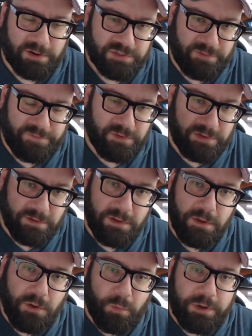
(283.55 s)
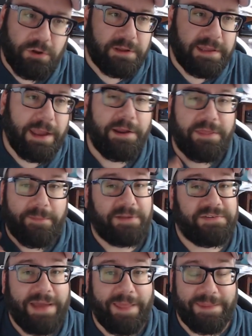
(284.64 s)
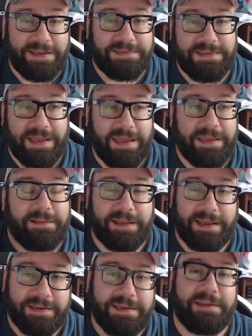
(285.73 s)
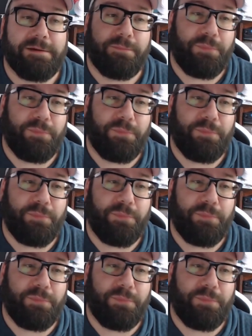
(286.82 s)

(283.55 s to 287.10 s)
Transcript: So when you go to carry them outside the next day, like I did,